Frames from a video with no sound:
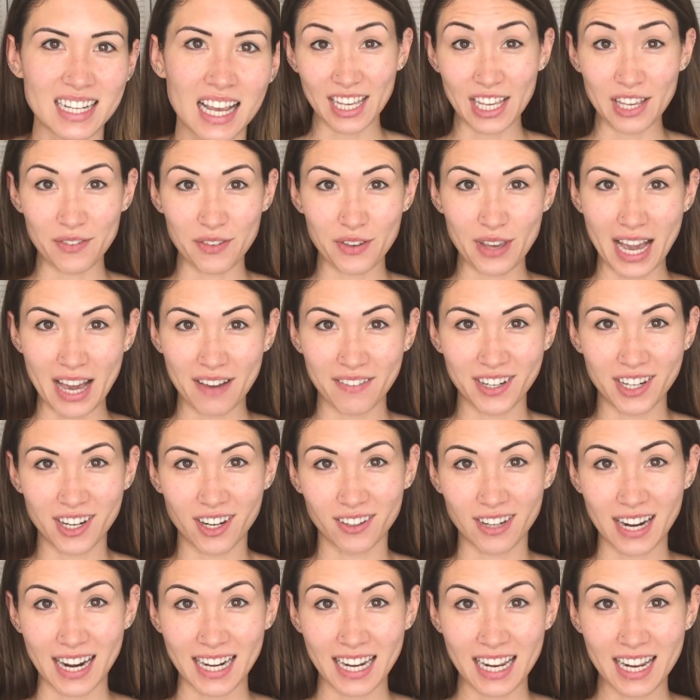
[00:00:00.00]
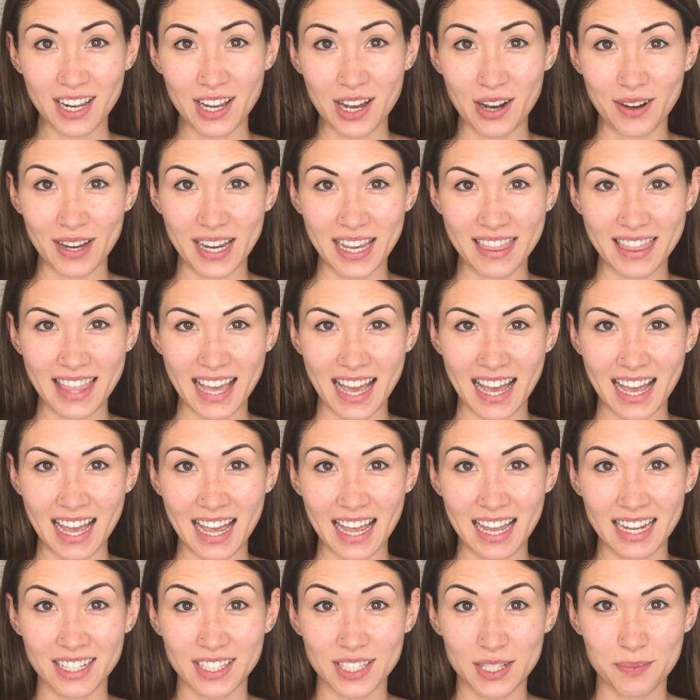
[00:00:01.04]
If you haven't already, go hit
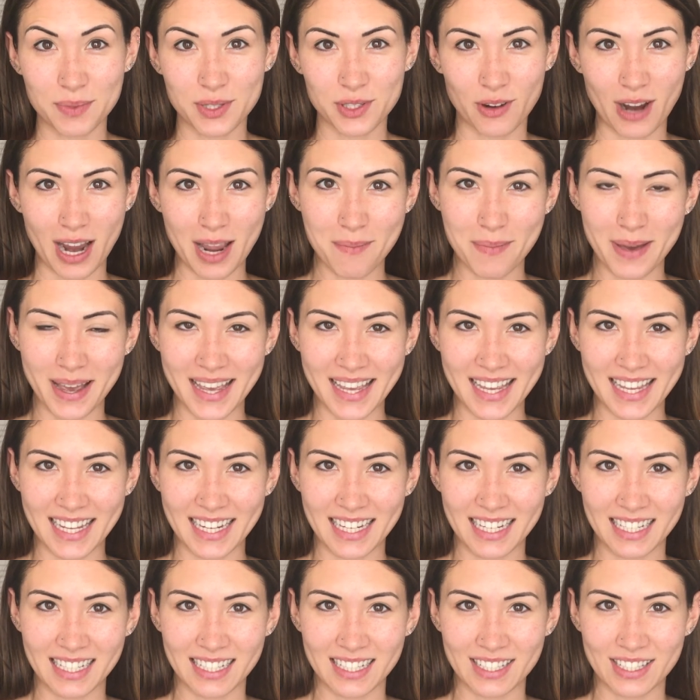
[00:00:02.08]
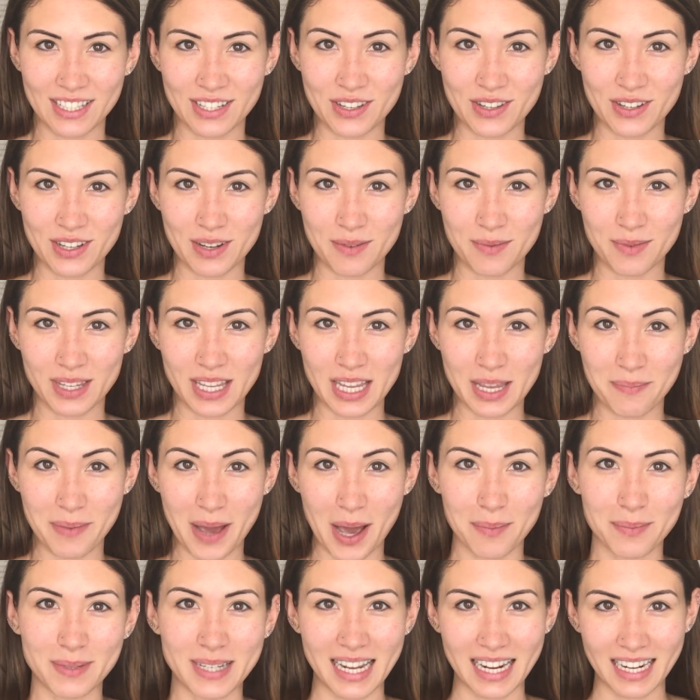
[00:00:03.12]
that subscribe button so you can keep
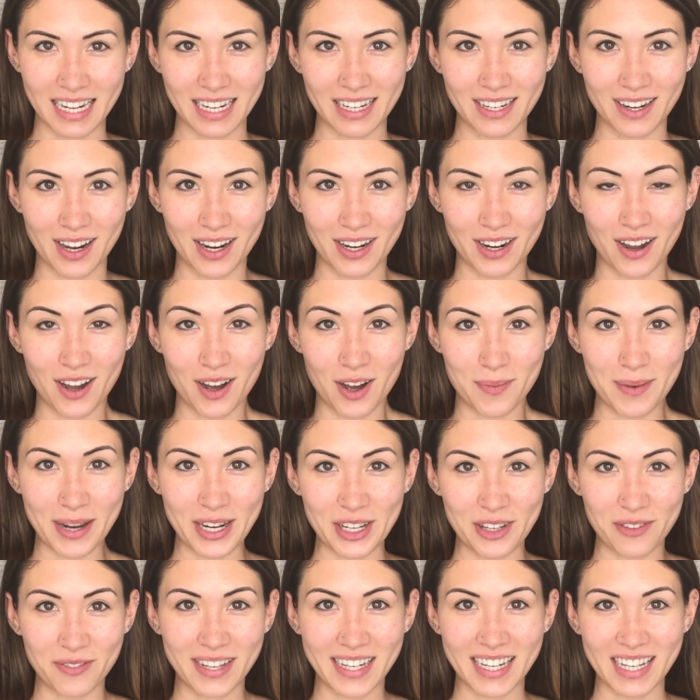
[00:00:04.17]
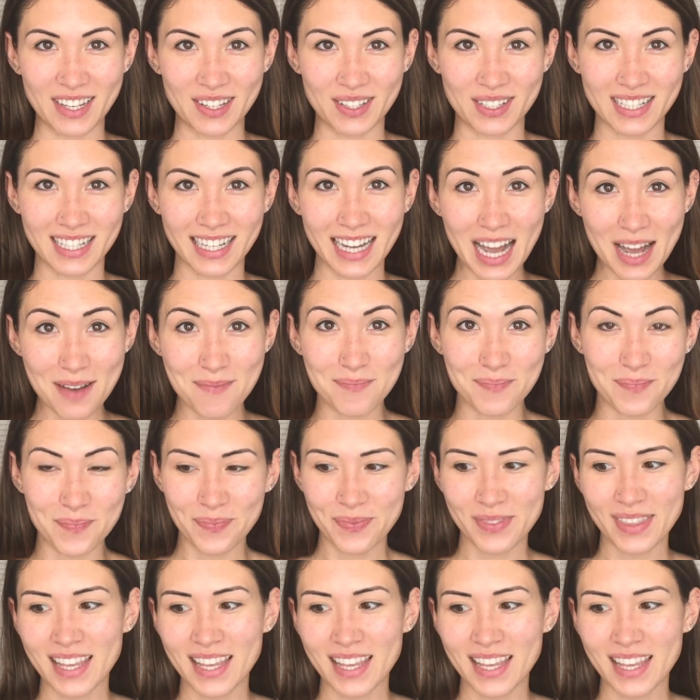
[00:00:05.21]
updated on all my new videos to come.